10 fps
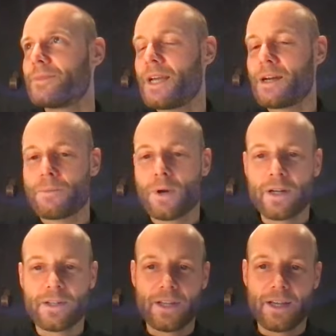
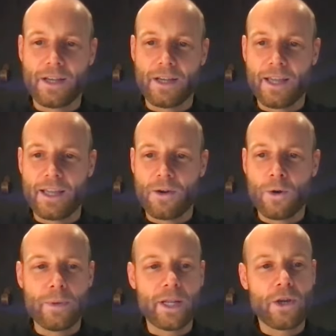brought a
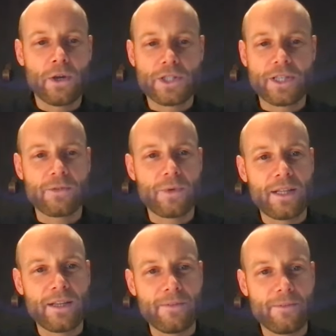company culture that
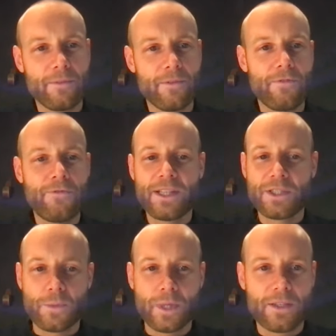really
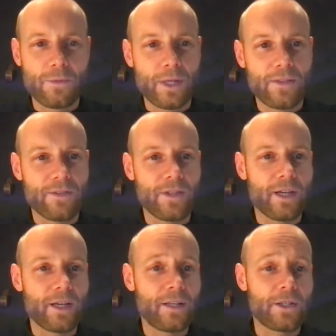fits with
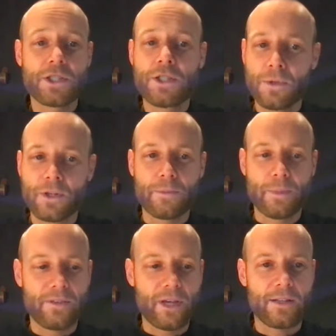the steward-owned
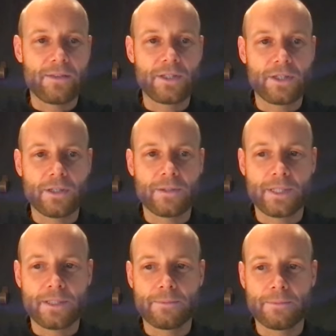mentality.
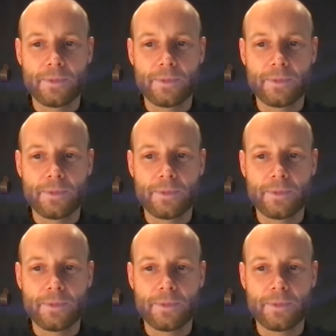So